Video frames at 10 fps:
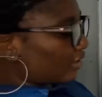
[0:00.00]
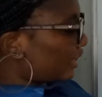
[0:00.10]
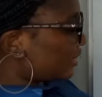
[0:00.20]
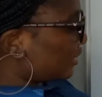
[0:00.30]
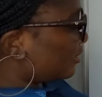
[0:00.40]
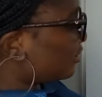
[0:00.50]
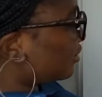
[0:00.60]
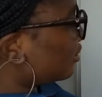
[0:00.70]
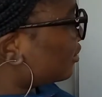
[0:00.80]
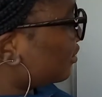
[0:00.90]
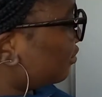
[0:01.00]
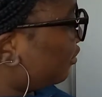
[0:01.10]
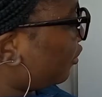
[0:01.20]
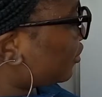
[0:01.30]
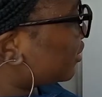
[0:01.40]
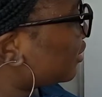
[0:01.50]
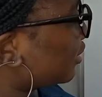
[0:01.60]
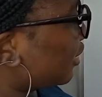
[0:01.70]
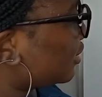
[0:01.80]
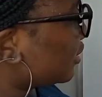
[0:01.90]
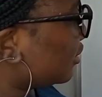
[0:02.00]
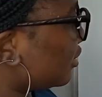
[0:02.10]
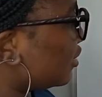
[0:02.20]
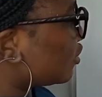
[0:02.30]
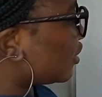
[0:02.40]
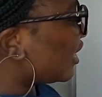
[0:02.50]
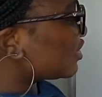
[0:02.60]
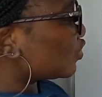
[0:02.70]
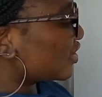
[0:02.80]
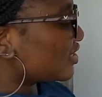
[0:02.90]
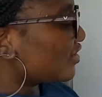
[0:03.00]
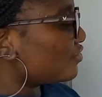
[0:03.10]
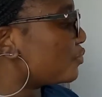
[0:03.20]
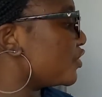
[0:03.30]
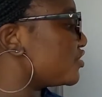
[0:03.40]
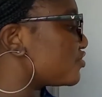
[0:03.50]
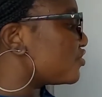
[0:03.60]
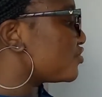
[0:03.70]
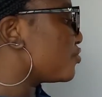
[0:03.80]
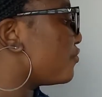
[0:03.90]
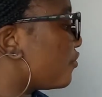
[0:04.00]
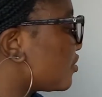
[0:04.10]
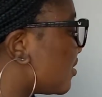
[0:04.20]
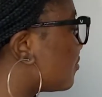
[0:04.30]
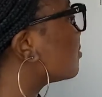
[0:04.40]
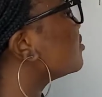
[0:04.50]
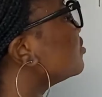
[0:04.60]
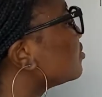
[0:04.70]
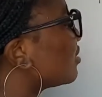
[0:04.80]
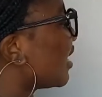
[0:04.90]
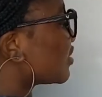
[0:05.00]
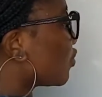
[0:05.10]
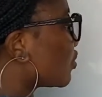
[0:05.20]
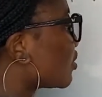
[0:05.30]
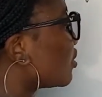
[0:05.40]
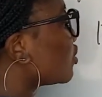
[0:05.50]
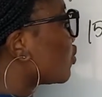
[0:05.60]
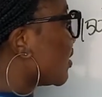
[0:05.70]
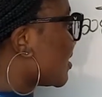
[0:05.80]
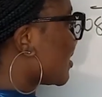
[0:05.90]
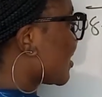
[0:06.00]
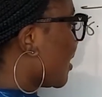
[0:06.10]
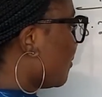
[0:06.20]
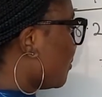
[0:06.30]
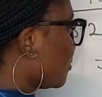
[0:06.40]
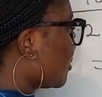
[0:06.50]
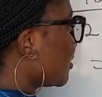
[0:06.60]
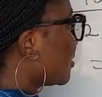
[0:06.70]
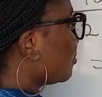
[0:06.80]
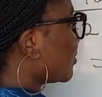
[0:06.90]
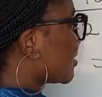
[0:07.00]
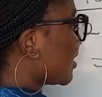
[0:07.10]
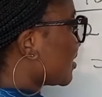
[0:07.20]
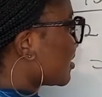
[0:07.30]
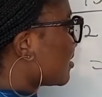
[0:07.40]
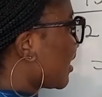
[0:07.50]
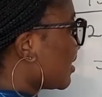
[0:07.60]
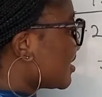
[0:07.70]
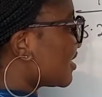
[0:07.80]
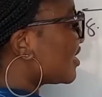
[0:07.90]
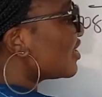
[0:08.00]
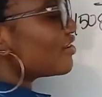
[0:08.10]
13 plus 13, so that's 27.0047. That's what? 27%. Can you see?